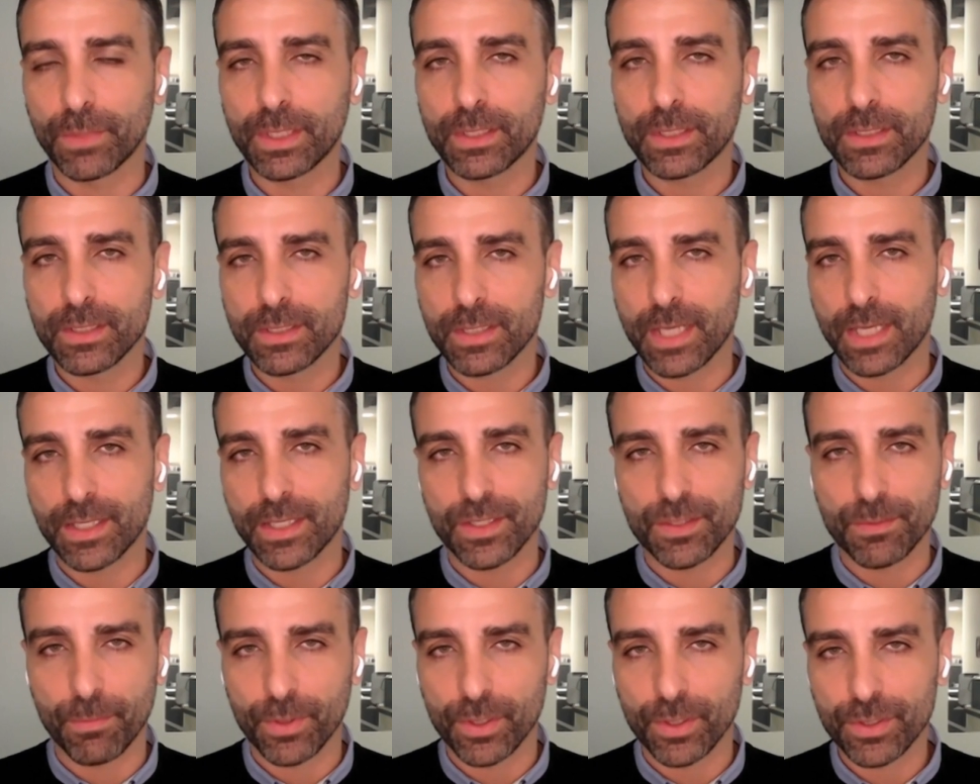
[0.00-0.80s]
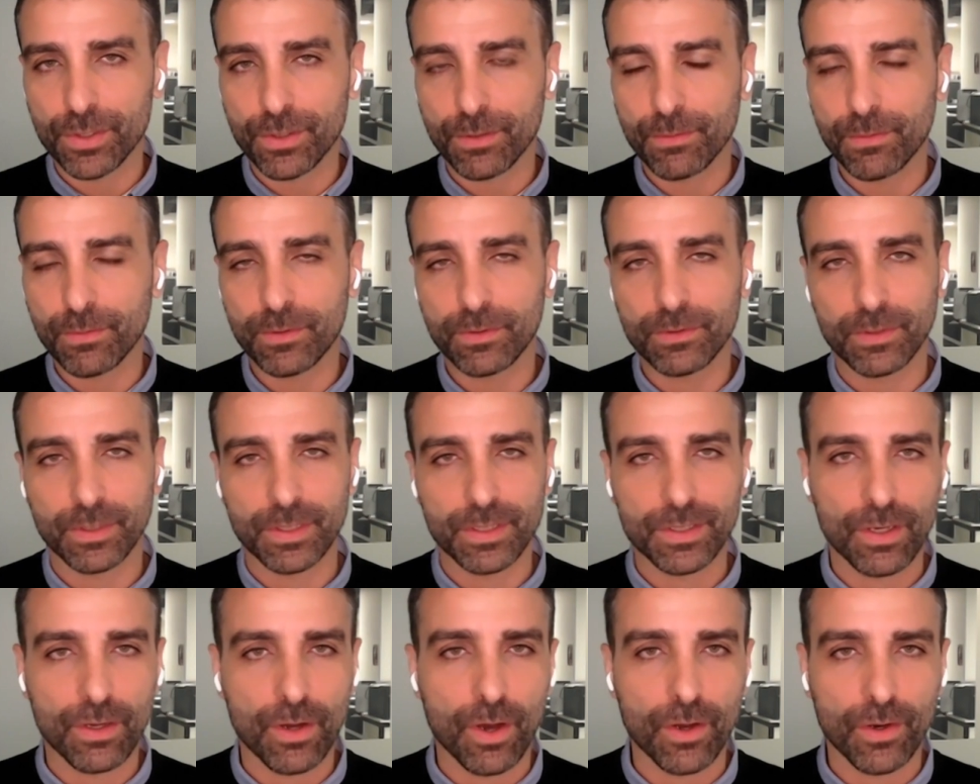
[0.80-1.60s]
kilometers. That is possible.
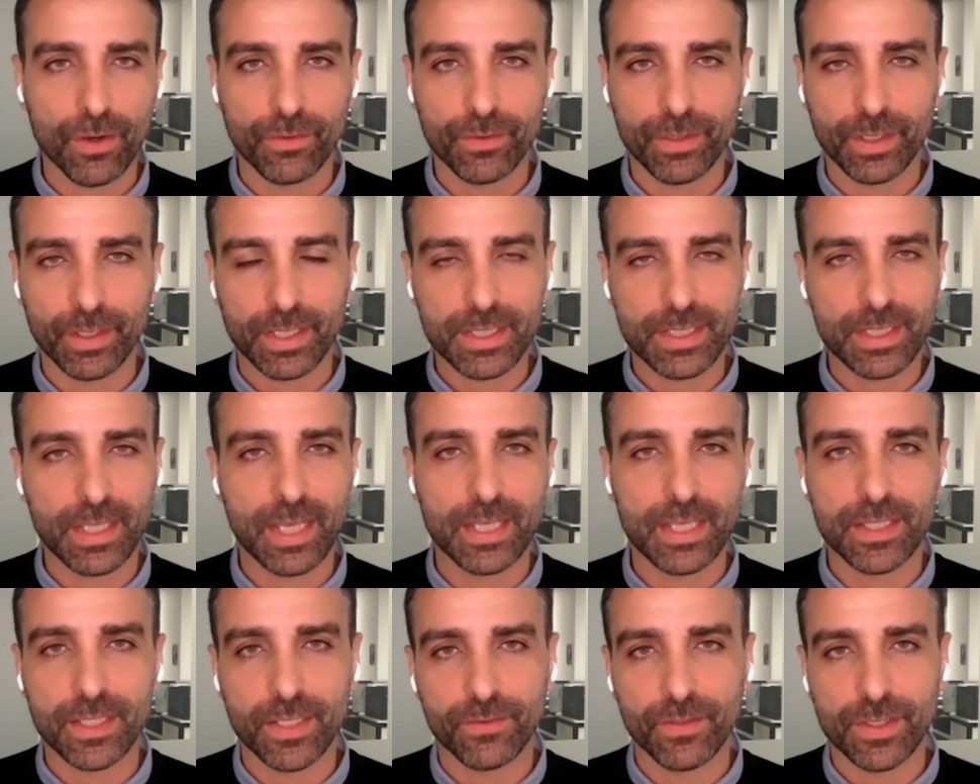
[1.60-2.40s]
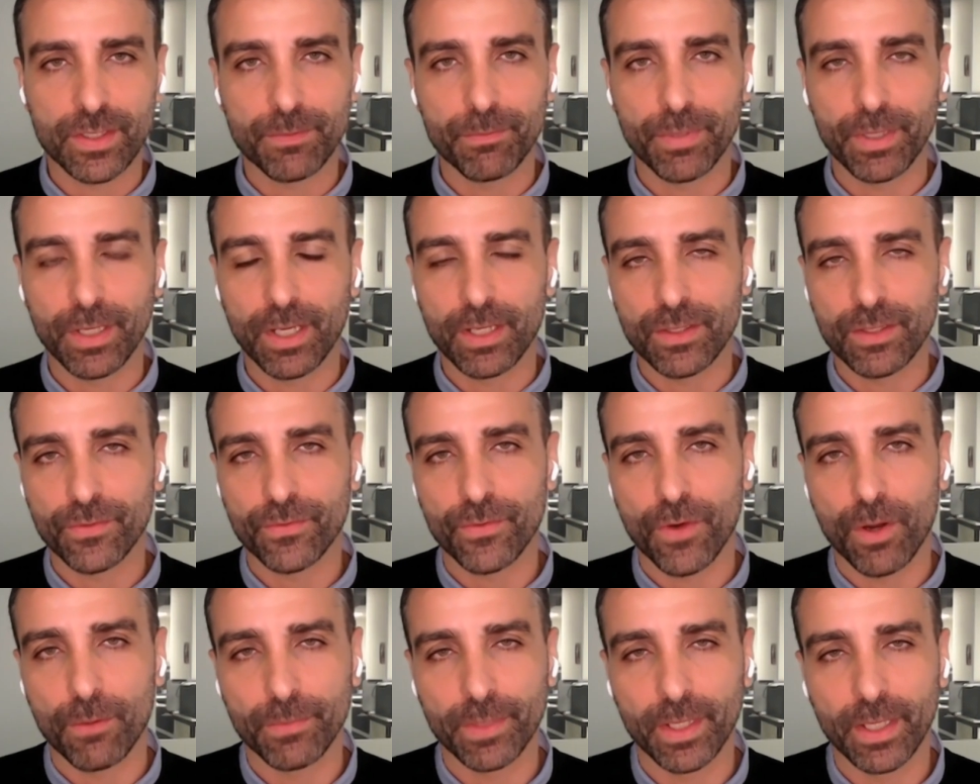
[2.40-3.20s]
There's a lot of extensive experience
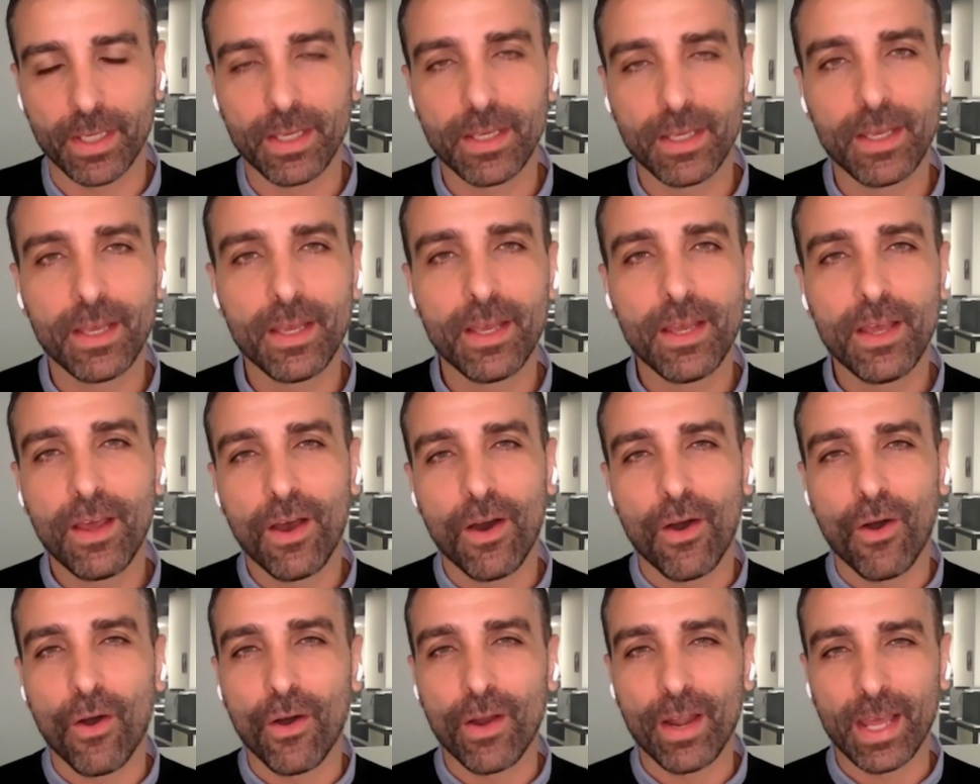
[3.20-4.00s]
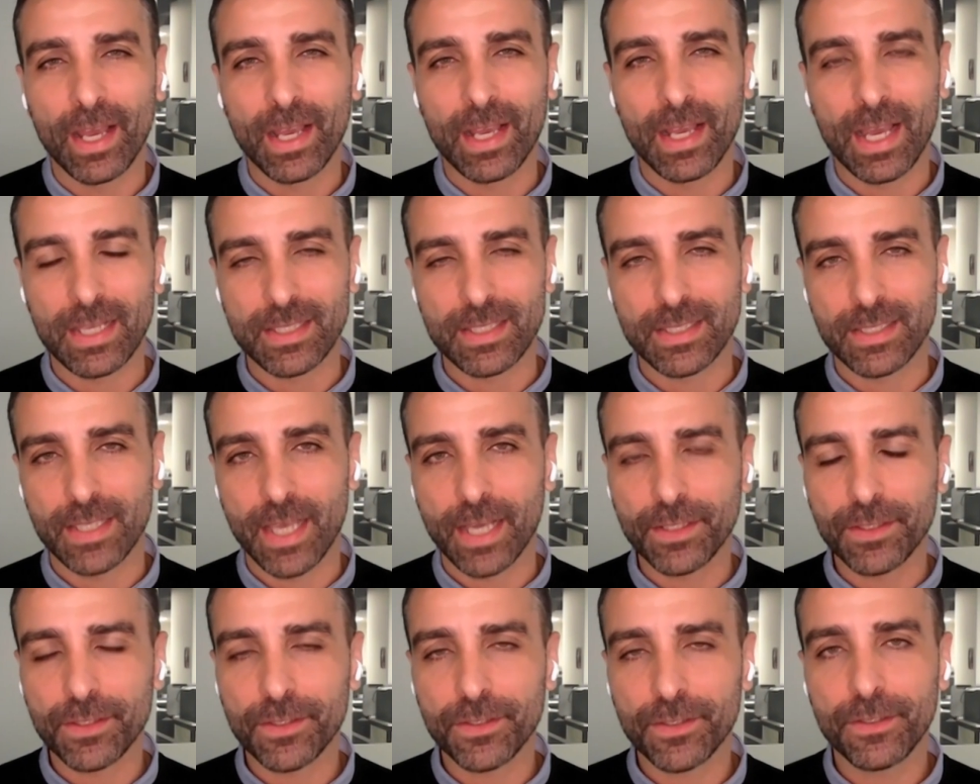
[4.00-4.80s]
from the oil and gas
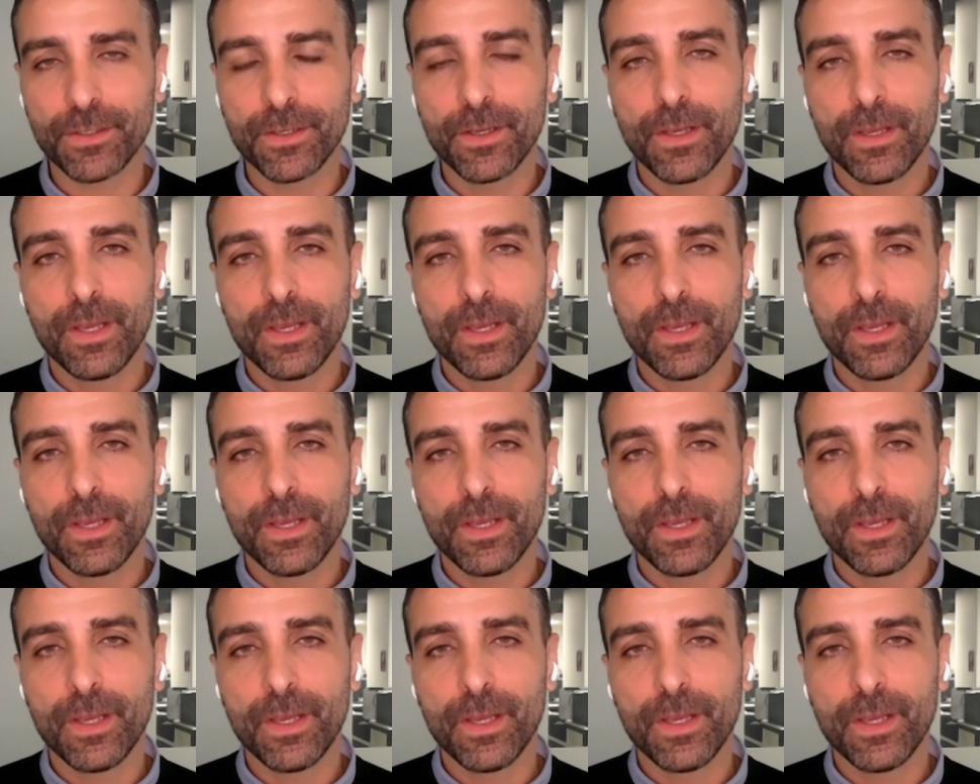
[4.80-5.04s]
sector.